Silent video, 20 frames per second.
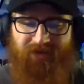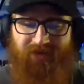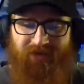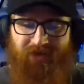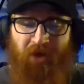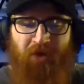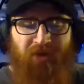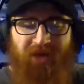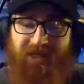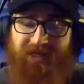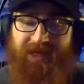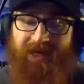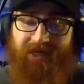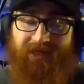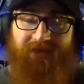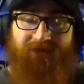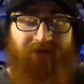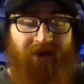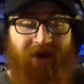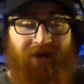Tony
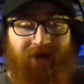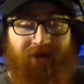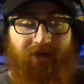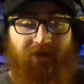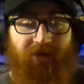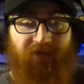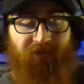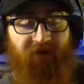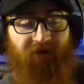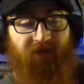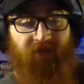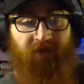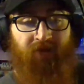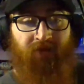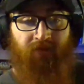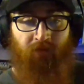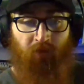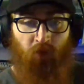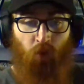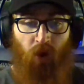takes advantage of his
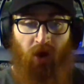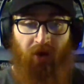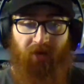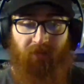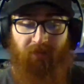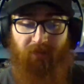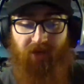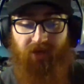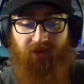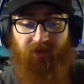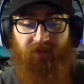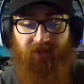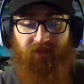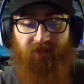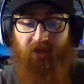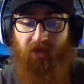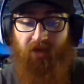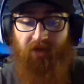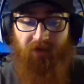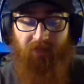Quantum being
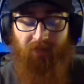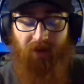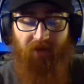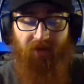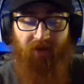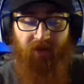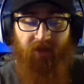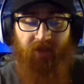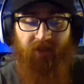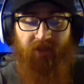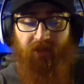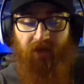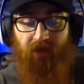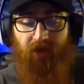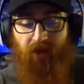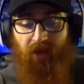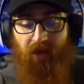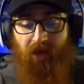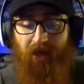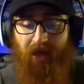stunned by this
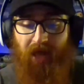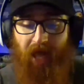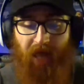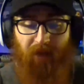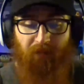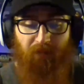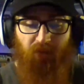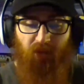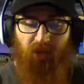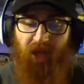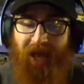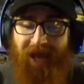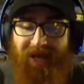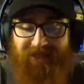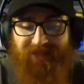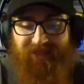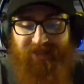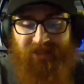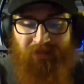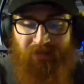and
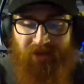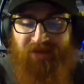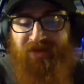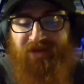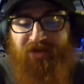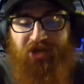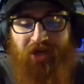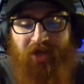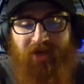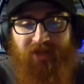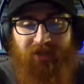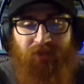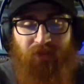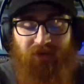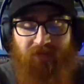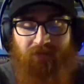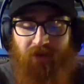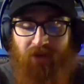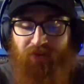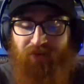blasts him in the chest
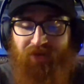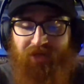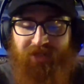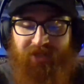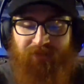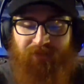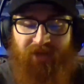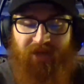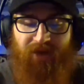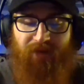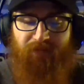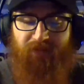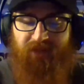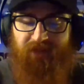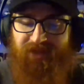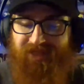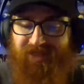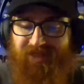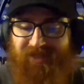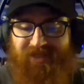with both his beams
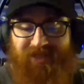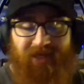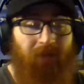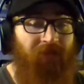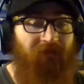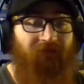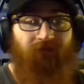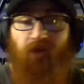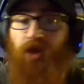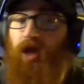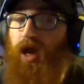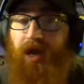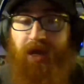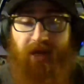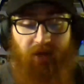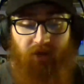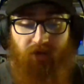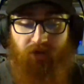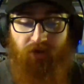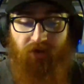and sends him
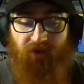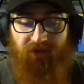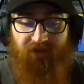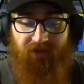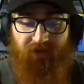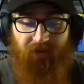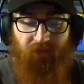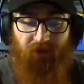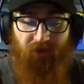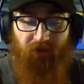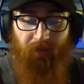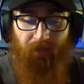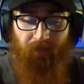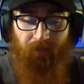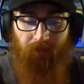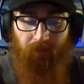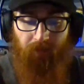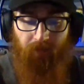flying across the room.